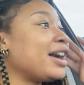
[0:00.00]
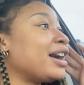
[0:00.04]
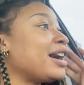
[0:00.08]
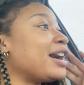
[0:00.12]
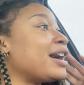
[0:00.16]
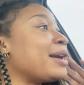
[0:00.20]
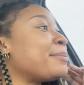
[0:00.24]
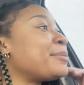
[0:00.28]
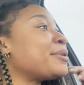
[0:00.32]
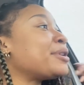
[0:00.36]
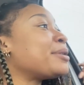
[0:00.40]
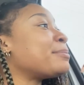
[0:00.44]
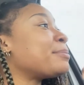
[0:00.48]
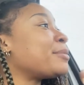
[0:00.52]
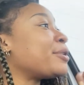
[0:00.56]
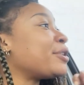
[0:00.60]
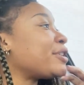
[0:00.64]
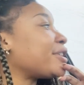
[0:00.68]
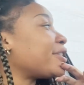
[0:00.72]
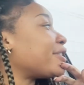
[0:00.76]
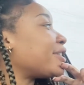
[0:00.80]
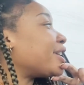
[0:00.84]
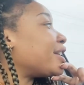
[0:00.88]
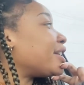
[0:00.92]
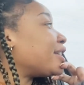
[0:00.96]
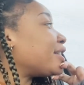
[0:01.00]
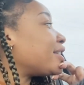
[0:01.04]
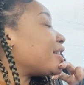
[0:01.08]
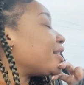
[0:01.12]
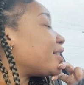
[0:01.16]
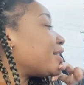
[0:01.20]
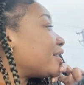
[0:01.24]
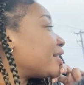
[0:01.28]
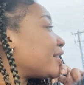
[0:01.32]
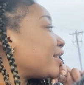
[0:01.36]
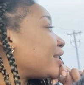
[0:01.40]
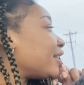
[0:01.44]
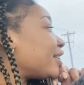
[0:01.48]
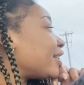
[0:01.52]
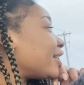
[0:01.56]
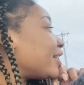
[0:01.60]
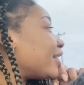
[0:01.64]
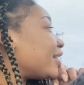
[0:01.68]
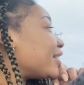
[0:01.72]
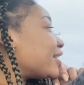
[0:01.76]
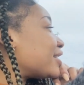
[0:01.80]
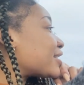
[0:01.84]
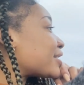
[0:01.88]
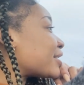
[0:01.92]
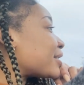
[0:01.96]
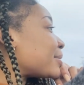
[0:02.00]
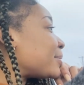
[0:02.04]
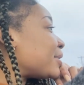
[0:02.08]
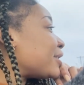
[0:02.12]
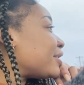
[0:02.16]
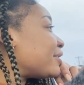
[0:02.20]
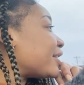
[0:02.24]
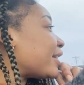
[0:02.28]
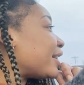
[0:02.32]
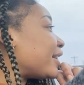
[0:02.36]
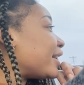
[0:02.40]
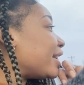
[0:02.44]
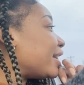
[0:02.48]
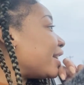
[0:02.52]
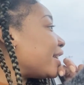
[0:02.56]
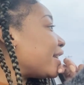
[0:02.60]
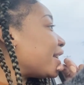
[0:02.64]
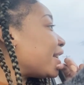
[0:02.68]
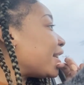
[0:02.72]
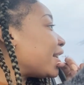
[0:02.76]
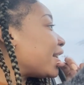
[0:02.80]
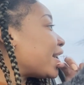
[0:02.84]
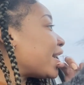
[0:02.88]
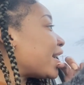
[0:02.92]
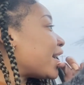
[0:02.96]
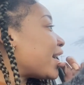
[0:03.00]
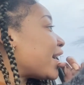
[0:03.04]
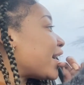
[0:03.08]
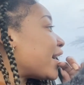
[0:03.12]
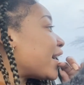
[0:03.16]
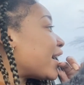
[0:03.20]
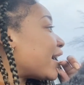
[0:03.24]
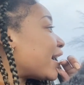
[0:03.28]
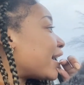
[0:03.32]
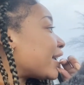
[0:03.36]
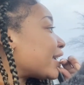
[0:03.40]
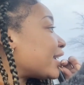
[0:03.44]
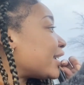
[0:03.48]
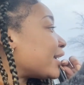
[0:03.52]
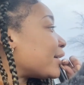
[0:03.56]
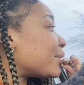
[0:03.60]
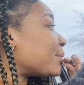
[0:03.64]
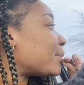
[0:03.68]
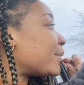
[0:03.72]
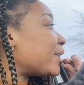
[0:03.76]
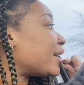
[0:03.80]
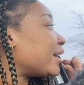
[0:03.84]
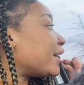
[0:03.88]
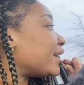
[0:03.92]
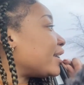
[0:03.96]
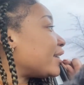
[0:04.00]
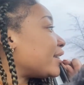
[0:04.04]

i'm gonna murder it it's gonna be great i can't wait